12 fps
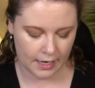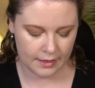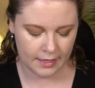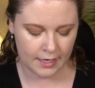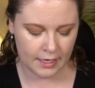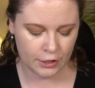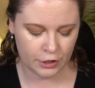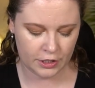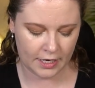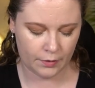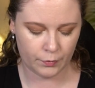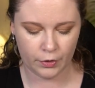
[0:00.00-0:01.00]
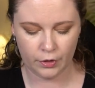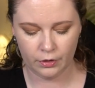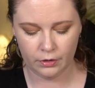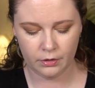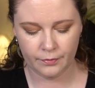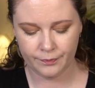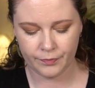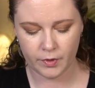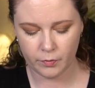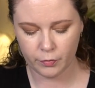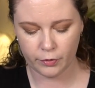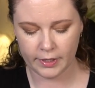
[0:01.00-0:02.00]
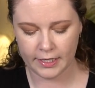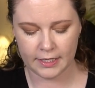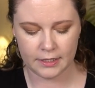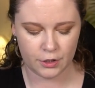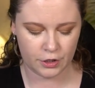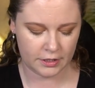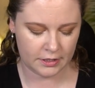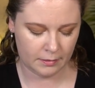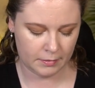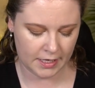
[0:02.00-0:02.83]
I think in general brands just seem